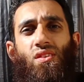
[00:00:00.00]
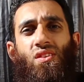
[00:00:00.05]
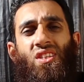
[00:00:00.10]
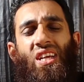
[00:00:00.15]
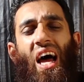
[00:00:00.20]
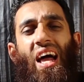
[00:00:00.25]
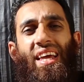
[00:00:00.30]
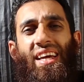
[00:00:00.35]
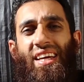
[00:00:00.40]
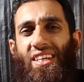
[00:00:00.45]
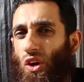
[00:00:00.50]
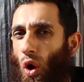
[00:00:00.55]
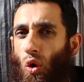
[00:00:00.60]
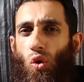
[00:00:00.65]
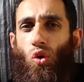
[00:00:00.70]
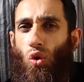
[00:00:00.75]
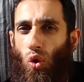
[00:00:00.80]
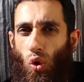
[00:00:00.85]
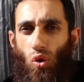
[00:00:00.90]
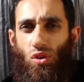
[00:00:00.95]
selling his
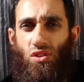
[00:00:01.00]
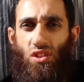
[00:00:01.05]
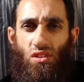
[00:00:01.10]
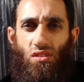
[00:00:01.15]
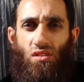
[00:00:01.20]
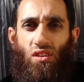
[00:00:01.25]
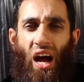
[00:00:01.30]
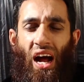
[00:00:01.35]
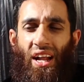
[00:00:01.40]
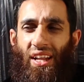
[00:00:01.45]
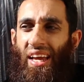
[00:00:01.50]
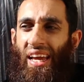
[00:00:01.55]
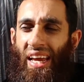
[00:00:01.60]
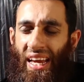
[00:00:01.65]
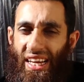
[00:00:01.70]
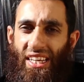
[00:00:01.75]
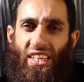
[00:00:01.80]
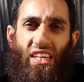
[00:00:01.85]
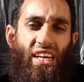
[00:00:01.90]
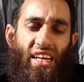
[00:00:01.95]
own course, and
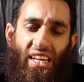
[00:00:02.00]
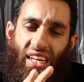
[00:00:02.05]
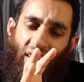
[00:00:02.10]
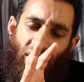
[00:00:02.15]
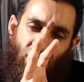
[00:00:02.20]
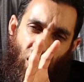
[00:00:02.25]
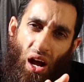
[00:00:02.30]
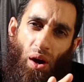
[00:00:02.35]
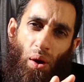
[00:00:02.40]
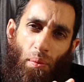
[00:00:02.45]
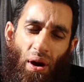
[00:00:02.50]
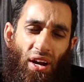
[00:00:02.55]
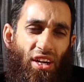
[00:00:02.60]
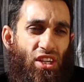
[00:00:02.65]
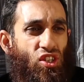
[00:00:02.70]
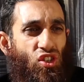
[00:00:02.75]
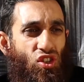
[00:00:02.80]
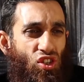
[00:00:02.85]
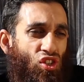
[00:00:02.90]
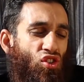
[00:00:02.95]
he, Dawah Man,
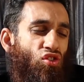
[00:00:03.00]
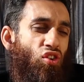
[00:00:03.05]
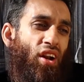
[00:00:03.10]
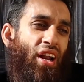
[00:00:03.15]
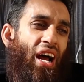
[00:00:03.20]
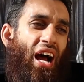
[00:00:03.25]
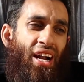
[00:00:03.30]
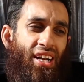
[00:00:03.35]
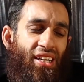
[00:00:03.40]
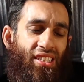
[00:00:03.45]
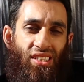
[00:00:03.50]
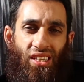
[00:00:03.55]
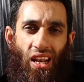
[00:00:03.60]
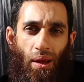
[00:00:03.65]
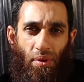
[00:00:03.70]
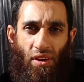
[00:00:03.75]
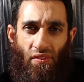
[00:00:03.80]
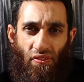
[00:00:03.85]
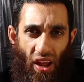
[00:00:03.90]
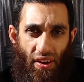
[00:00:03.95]
is just trying to add an
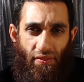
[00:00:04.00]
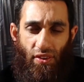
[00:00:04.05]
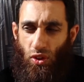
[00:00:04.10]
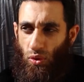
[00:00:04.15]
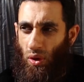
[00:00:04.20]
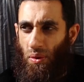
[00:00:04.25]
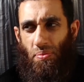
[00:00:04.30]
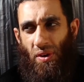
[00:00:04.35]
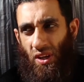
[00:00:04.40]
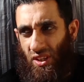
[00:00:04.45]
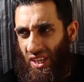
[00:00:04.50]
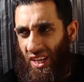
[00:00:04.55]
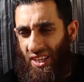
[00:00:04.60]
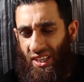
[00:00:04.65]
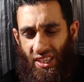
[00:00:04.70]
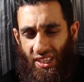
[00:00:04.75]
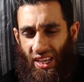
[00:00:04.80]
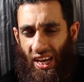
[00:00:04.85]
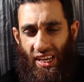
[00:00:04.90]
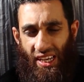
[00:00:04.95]
Islamic flavor to it. But at the
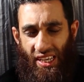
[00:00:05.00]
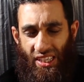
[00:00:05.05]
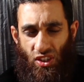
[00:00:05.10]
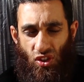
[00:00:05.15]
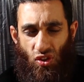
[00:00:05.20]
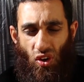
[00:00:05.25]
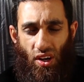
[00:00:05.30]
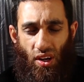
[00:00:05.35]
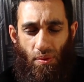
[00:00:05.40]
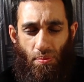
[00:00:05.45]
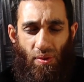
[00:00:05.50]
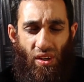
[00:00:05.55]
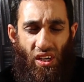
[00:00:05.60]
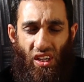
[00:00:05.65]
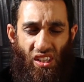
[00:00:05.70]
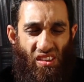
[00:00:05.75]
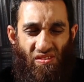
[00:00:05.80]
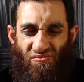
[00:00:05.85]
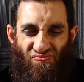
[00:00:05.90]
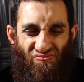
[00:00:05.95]
end of the day, he's trying to
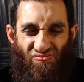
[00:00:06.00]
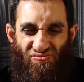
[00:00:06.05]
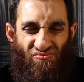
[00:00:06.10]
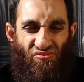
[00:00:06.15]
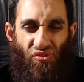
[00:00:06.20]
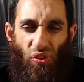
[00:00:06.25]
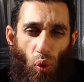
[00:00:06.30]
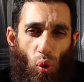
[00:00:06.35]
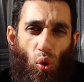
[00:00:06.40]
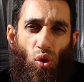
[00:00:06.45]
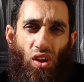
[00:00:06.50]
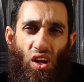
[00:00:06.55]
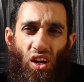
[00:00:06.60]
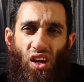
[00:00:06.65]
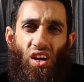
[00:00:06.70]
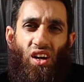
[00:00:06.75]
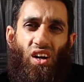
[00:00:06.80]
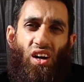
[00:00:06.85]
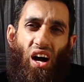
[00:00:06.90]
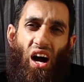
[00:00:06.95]
fool
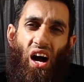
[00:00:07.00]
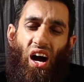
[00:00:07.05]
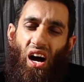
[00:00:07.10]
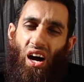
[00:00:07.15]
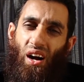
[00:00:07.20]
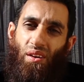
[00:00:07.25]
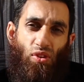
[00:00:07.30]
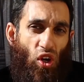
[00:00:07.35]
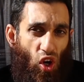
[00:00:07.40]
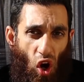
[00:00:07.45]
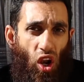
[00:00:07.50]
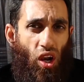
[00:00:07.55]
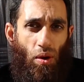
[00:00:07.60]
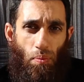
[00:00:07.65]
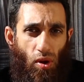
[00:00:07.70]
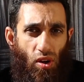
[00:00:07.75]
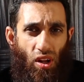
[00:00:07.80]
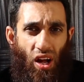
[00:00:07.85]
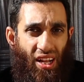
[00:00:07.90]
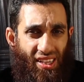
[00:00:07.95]
the
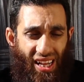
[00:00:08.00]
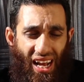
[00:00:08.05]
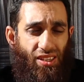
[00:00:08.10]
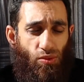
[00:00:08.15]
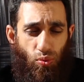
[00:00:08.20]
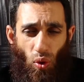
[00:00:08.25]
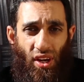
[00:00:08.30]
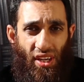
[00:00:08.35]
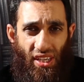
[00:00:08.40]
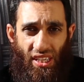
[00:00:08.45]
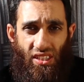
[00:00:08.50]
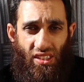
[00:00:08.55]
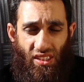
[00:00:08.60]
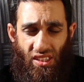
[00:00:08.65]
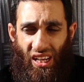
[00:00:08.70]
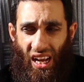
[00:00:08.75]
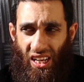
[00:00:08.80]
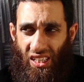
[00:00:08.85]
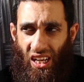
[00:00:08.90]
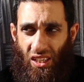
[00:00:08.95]
gullible, and that's why
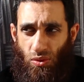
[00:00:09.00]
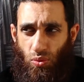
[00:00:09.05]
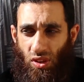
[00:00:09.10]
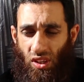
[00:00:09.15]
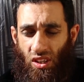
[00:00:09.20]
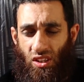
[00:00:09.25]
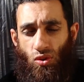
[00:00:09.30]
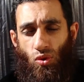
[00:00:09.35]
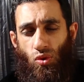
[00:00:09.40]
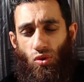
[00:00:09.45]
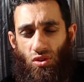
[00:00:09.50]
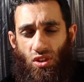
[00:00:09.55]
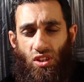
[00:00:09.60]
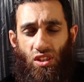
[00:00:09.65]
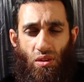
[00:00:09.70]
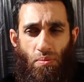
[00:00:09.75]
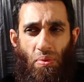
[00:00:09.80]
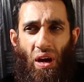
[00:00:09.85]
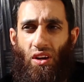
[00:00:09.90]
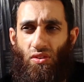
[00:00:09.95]
that's what this course
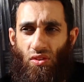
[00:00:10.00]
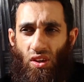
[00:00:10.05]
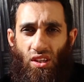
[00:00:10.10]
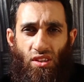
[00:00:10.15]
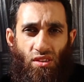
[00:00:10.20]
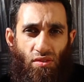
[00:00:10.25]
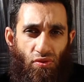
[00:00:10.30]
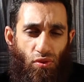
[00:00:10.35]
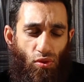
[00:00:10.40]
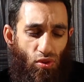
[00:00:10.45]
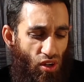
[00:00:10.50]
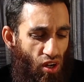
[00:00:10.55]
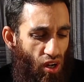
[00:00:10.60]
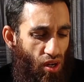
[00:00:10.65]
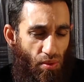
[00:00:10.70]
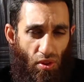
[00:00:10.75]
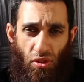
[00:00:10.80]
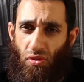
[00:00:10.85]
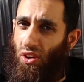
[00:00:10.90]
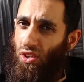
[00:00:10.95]
is about, really, to fool the
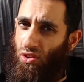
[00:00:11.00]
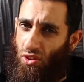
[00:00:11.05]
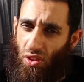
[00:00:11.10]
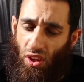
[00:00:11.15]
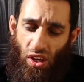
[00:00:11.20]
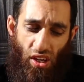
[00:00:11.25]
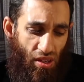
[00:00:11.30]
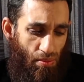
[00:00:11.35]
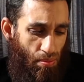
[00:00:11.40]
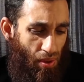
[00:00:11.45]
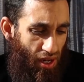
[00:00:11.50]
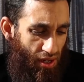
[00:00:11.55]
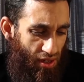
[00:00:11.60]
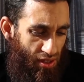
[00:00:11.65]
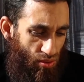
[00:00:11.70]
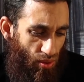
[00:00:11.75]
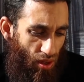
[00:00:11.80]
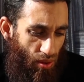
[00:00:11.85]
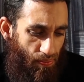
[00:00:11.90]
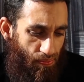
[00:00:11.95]
gullible, £313
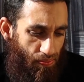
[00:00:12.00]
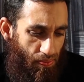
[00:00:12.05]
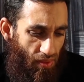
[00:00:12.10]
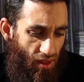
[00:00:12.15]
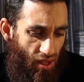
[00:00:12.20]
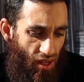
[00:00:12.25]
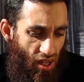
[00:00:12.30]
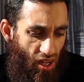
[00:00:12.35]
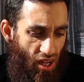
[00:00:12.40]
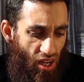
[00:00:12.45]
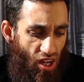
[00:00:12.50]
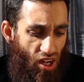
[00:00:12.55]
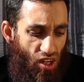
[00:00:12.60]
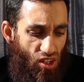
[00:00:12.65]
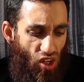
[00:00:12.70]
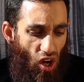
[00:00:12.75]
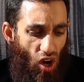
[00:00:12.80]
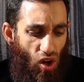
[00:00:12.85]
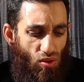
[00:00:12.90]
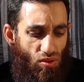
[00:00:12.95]
as well.
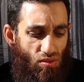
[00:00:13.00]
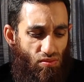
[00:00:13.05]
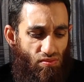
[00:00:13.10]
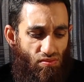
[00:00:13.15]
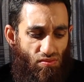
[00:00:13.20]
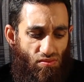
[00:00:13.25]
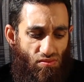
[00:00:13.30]
So